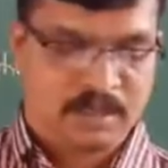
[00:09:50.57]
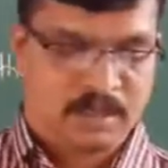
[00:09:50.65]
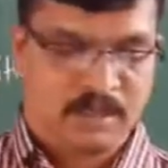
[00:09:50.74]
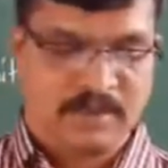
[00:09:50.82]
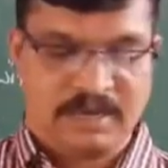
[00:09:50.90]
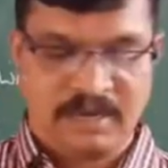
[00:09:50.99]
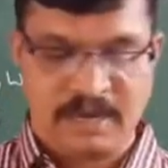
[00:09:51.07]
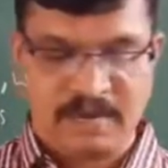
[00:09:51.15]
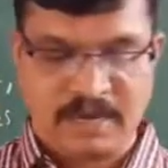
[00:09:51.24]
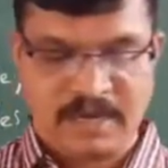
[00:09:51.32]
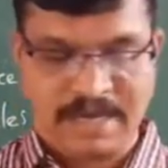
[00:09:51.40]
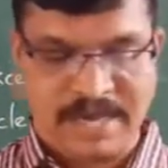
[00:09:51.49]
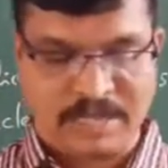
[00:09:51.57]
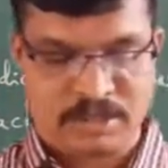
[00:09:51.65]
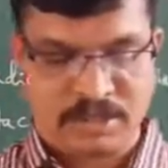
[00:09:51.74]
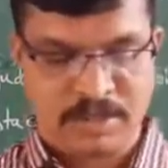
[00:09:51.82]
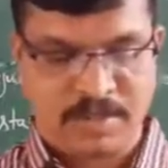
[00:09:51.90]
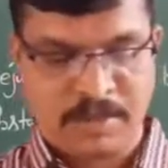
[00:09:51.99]
you will never
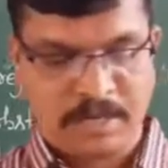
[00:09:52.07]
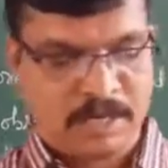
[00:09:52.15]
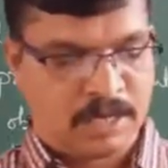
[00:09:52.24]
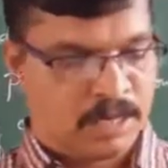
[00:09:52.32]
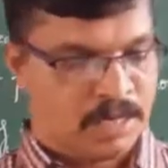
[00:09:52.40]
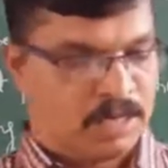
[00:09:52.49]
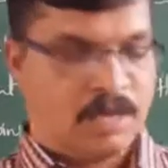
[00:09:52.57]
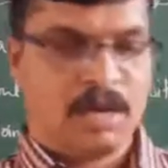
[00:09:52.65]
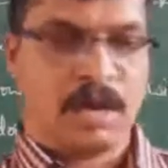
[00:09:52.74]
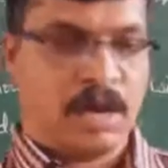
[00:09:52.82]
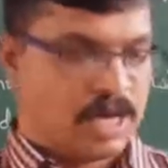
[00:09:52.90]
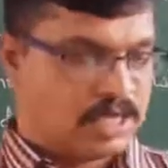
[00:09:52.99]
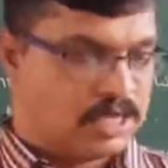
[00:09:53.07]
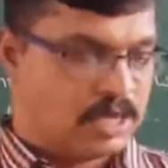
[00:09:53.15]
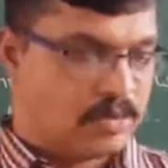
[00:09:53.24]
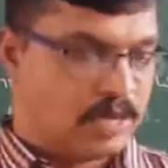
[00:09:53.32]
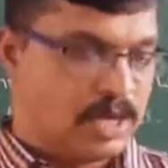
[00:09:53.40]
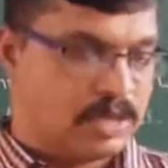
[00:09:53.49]
catch up in class
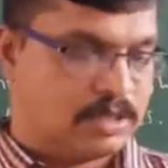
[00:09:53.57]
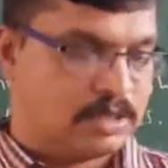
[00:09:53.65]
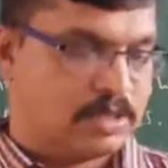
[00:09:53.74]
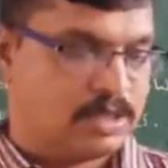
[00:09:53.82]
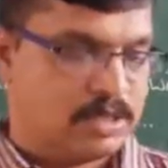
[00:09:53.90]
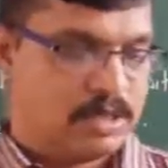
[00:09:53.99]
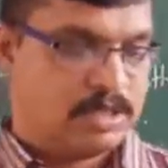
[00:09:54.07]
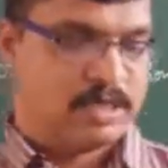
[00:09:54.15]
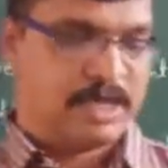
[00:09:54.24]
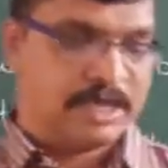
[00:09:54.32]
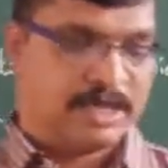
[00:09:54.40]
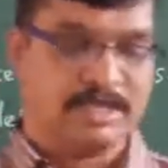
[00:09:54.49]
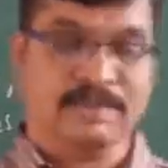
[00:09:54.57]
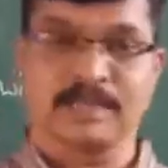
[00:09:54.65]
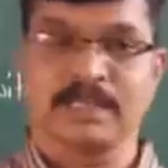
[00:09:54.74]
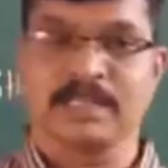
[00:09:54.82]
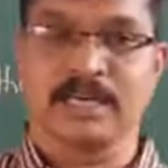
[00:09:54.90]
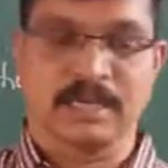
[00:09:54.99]
12th, said his
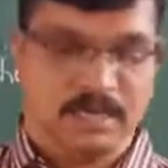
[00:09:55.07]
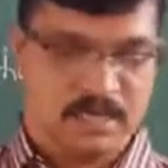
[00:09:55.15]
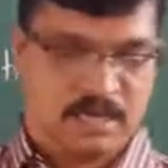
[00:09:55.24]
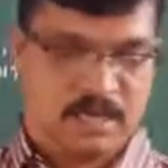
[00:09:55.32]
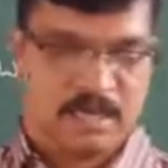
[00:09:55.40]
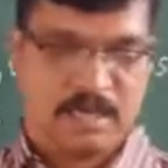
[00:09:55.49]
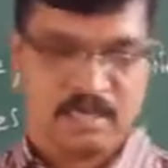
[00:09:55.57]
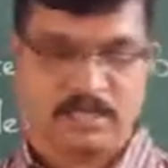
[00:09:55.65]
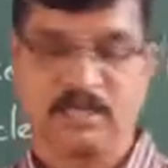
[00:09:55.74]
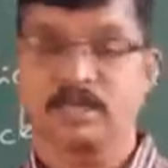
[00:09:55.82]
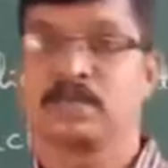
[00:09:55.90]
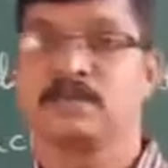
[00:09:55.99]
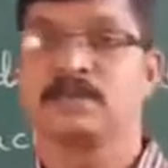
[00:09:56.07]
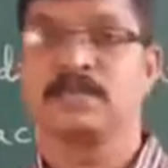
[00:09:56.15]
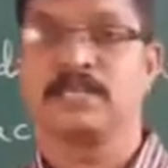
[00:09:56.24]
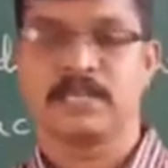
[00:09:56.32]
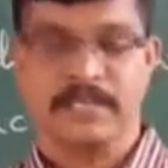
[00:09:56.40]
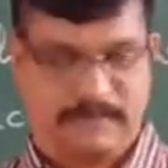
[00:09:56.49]
mother
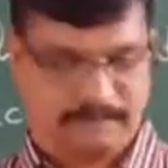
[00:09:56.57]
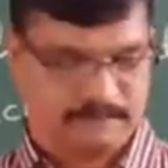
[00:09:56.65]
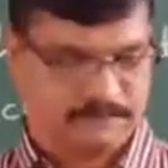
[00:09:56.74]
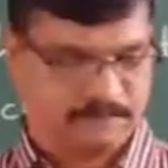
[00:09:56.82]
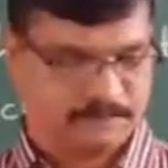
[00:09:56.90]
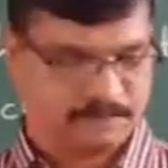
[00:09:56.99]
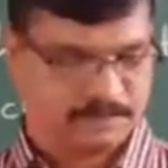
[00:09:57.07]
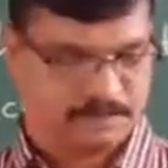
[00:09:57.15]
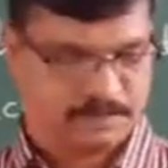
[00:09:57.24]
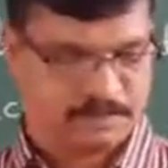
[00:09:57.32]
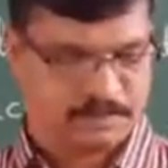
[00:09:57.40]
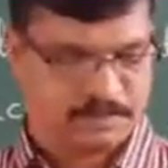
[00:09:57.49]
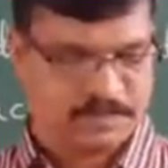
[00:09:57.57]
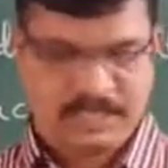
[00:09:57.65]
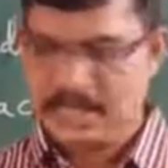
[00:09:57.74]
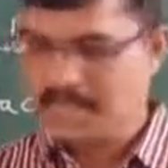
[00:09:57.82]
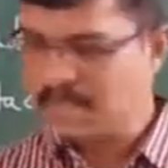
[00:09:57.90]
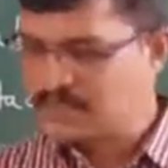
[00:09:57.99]
assertively.
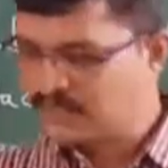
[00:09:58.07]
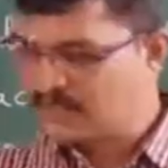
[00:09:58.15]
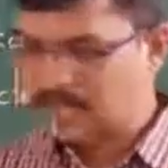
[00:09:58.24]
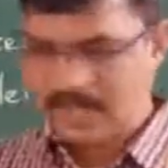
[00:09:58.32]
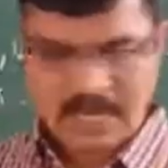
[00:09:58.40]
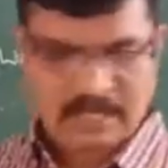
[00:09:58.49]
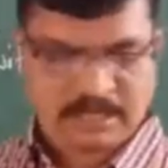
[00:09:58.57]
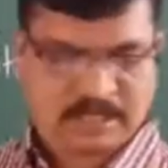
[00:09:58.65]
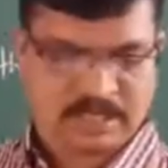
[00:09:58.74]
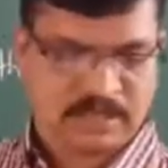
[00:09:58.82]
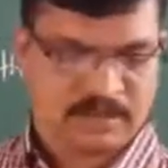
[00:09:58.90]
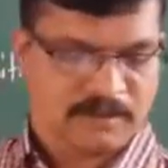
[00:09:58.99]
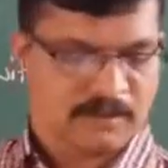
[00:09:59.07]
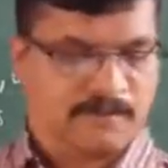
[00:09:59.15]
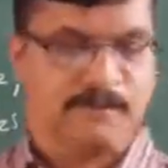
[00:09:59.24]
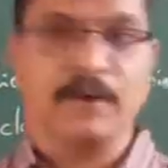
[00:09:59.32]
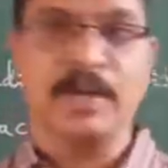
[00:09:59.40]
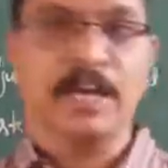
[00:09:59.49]
As Vikrant
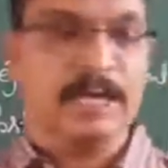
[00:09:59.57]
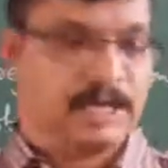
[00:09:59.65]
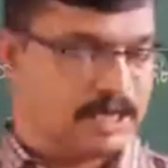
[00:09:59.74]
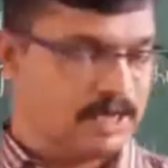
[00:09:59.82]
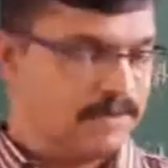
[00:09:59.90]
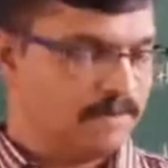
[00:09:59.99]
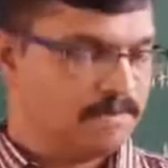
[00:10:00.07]
felt